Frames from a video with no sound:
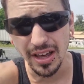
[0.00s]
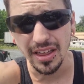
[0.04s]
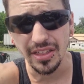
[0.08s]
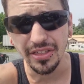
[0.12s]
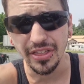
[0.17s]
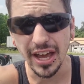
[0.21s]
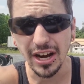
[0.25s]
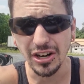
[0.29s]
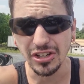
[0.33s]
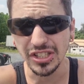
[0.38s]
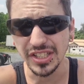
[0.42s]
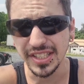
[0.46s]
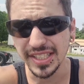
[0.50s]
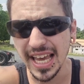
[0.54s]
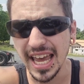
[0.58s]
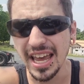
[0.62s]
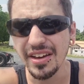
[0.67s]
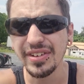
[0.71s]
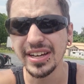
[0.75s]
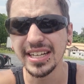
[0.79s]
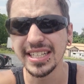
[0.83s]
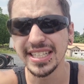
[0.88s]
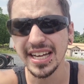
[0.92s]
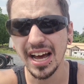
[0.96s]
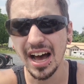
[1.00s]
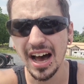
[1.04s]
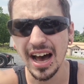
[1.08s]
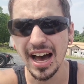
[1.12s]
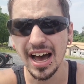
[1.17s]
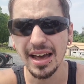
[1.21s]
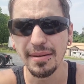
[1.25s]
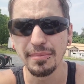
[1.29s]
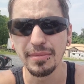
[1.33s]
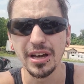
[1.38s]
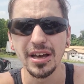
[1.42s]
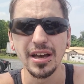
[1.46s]
They're saving
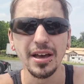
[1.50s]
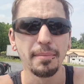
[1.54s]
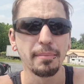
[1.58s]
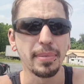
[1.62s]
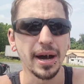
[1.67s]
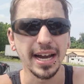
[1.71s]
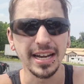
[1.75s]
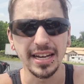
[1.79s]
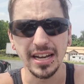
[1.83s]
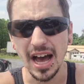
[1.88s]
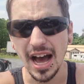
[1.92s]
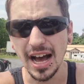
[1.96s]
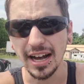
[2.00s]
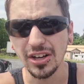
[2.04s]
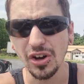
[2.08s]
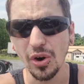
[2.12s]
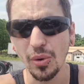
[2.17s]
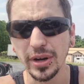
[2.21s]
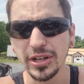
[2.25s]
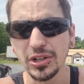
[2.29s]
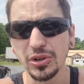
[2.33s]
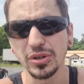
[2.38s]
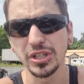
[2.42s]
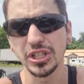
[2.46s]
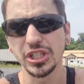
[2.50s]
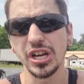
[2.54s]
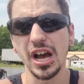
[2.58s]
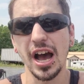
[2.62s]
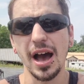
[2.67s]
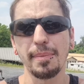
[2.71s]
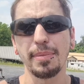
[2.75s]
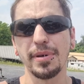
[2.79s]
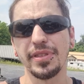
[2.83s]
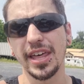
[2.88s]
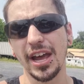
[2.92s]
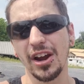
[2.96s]
time by not going to a
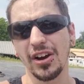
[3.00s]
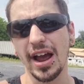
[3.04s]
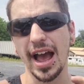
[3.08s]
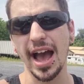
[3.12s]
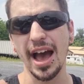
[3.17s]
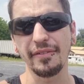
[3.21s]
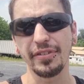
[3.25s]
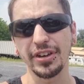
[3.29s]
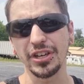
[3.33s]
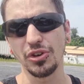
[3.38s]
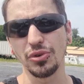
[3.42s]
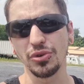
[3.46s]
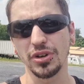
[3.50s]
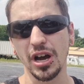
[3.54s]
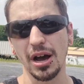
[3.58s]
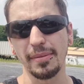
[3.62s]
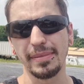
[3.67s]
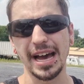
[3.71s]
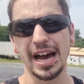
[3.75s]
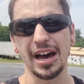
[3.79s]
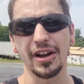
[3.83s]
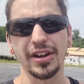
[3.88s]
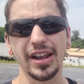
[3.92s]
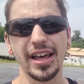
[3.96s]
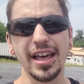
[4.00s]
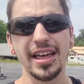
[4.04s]
shop and they're having you come out.